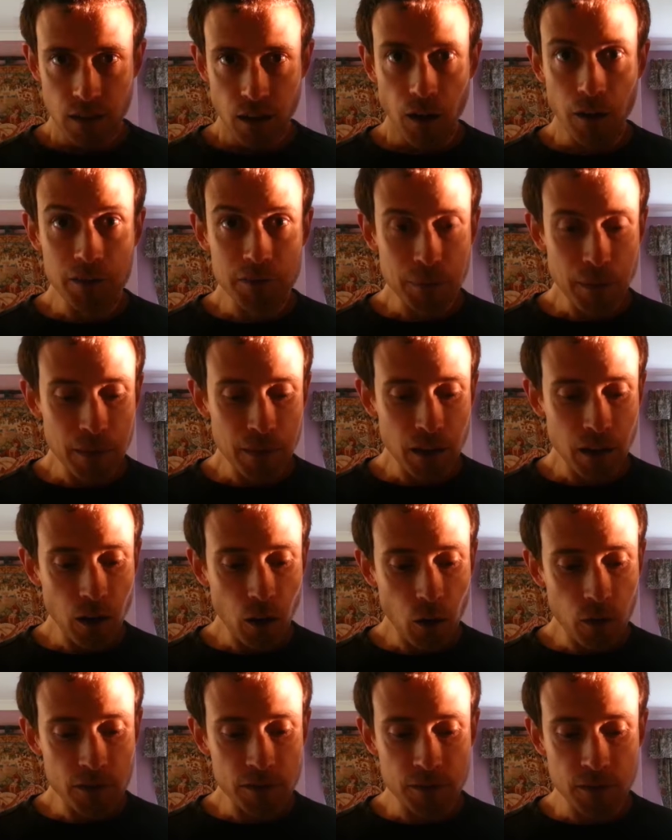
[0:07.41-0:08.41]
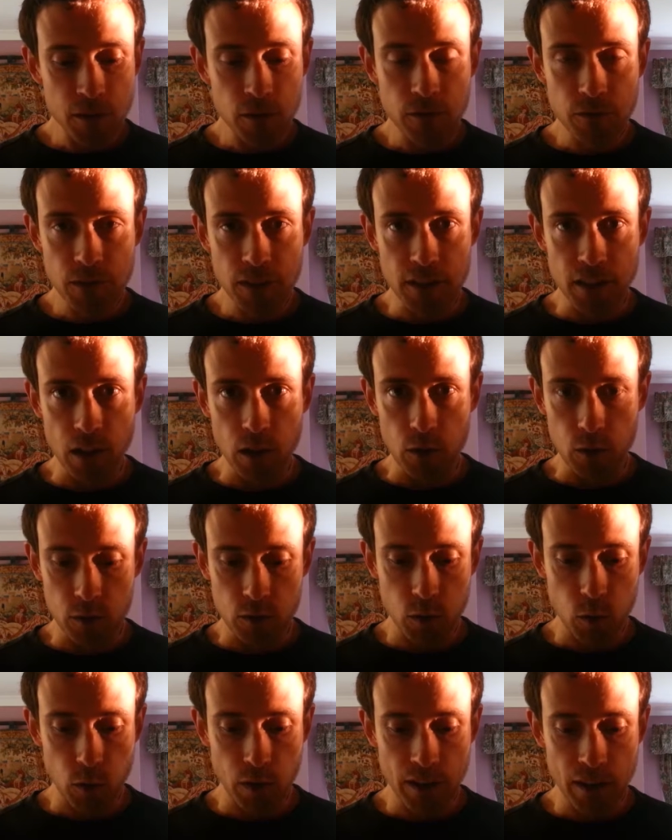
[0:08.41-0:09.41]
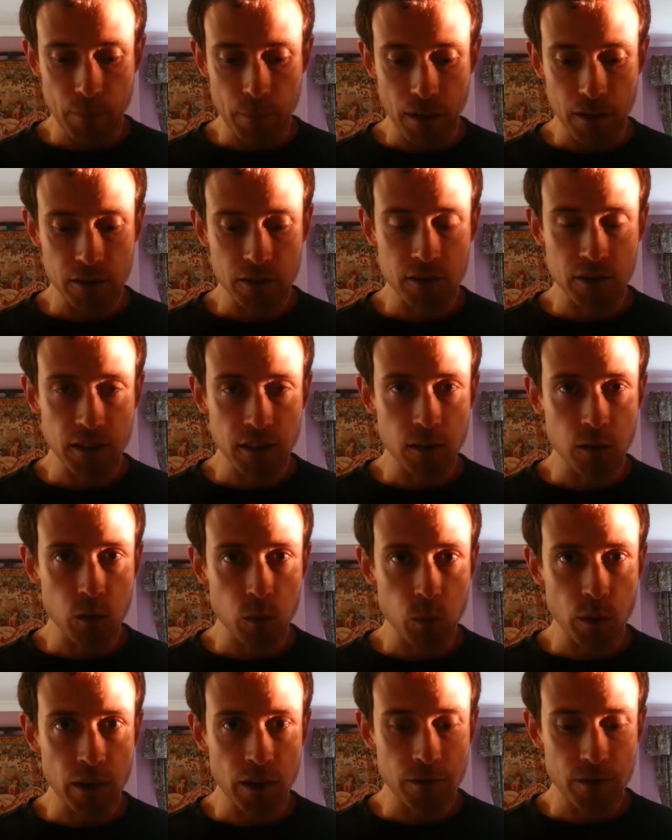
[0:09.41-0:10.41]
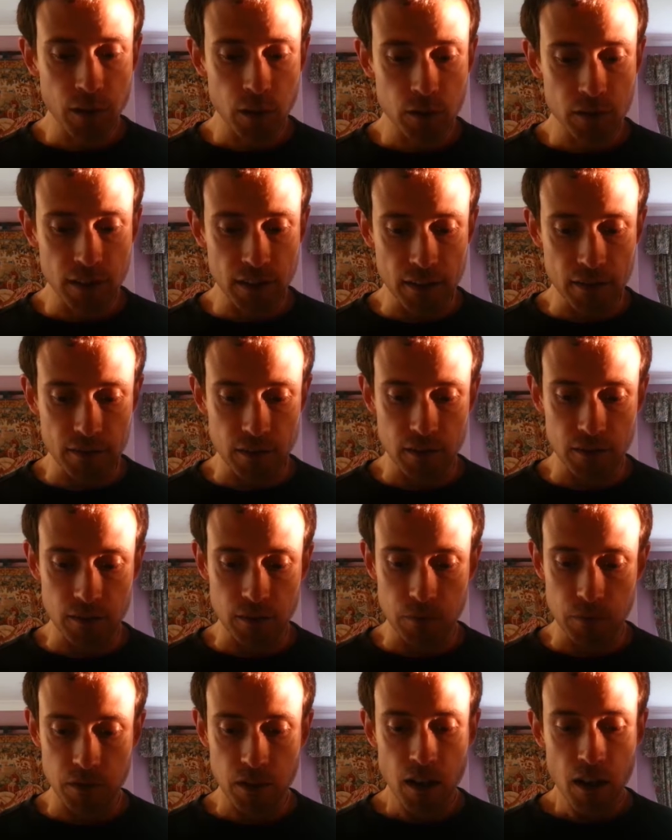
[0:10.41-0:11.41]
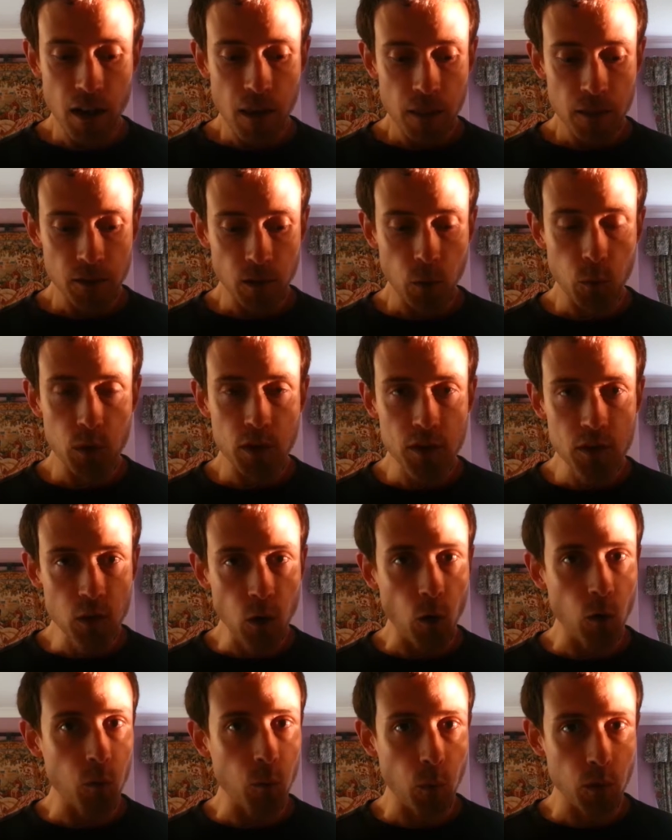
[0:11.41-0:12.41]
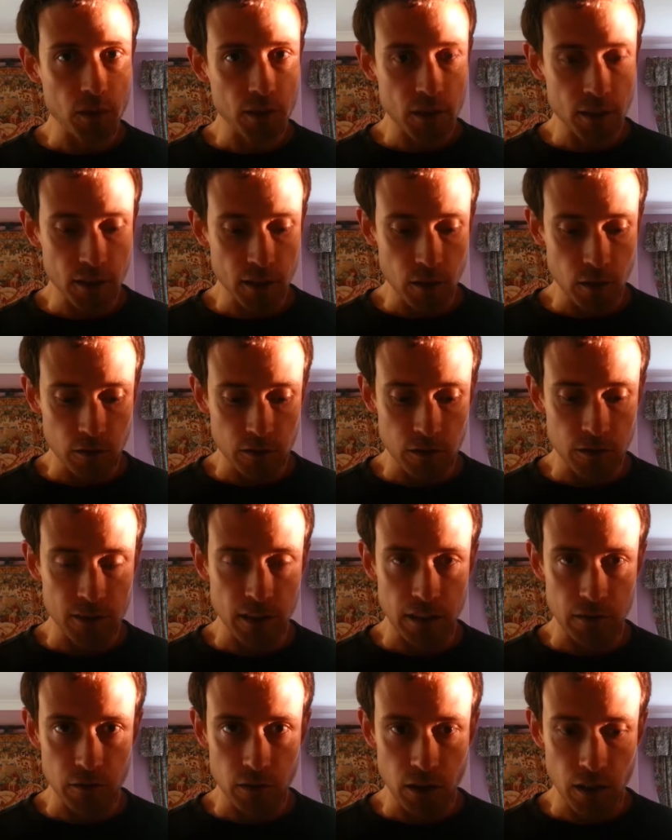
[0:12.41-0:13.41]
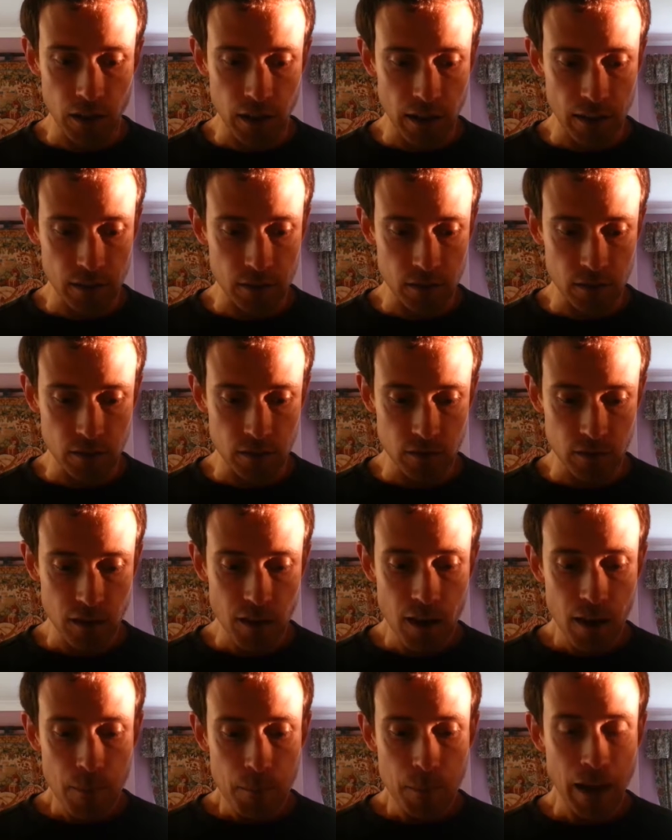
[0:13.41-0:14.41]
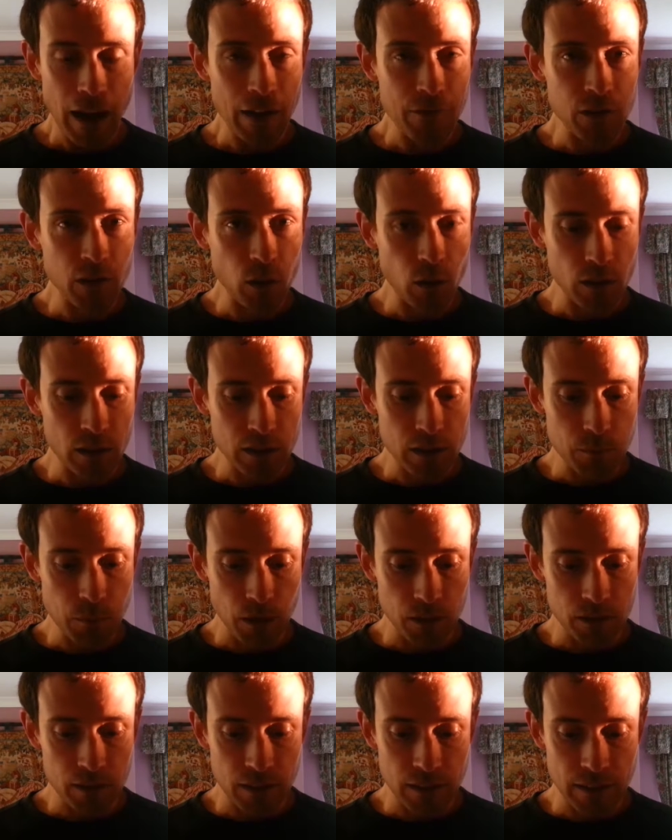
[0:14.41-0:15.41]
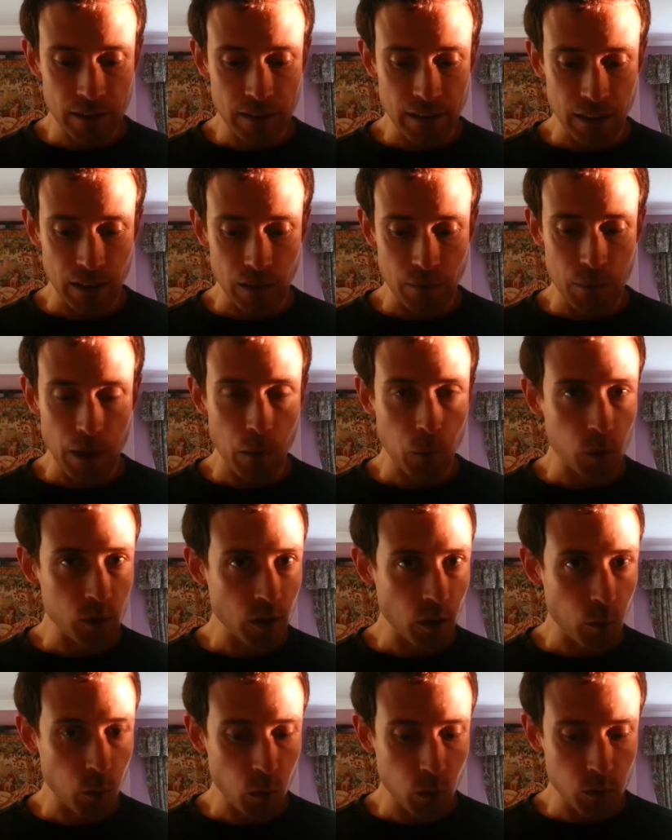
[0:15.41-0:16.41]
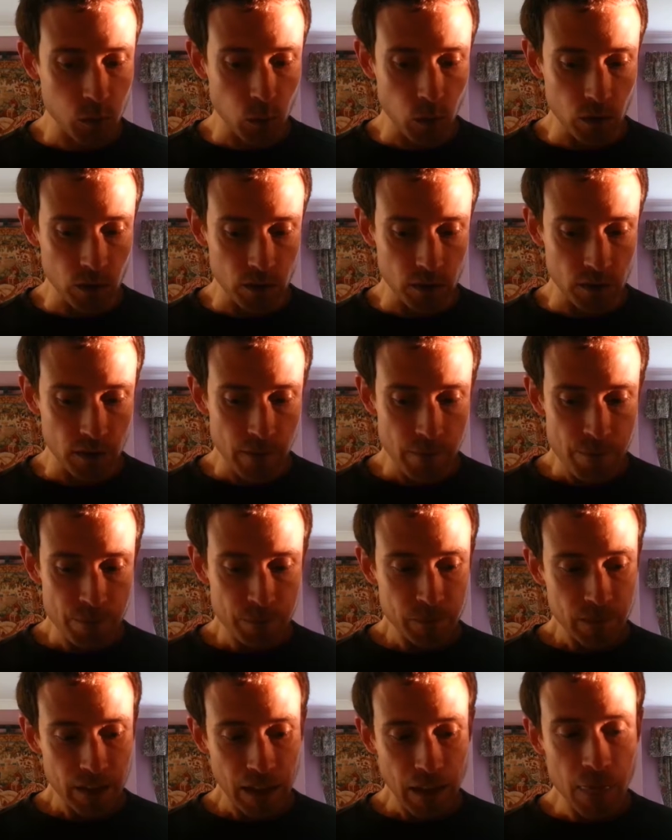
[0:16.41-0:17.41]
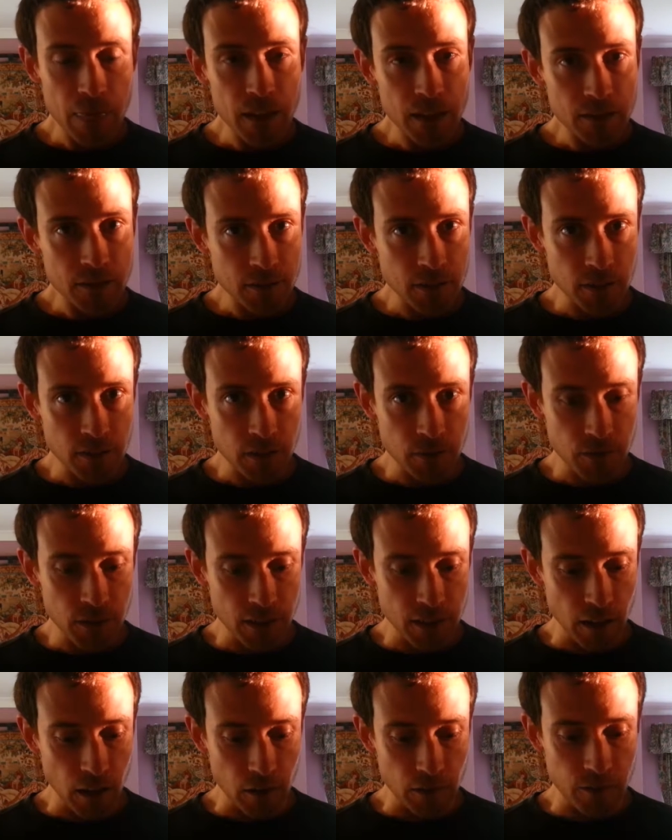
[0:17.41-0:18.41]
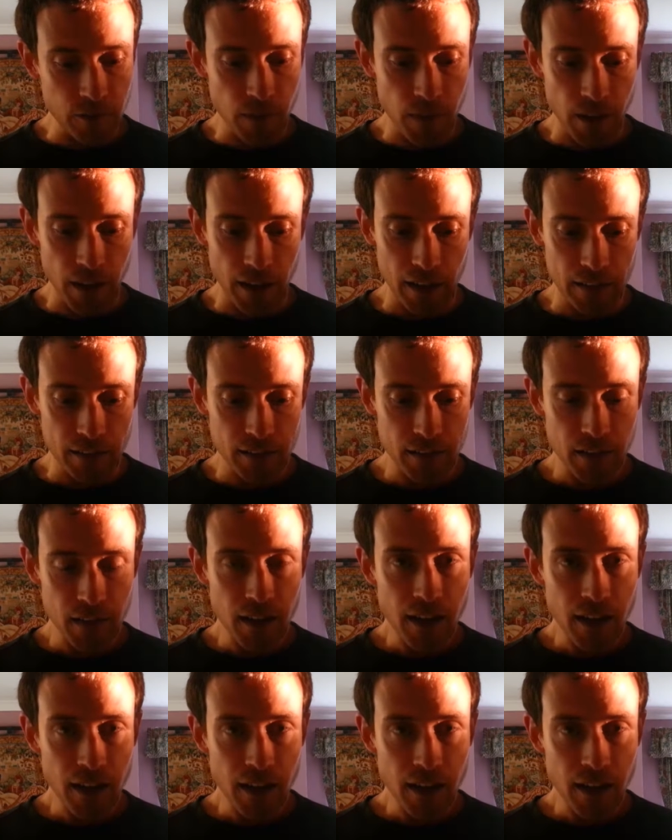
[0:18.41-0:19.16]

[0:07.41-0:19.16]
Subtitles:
I've spent the last few videos talking about single winner voting systems that I would not want to use for general elections, but haven't gone into much detail about what I would want, and this is the video for that.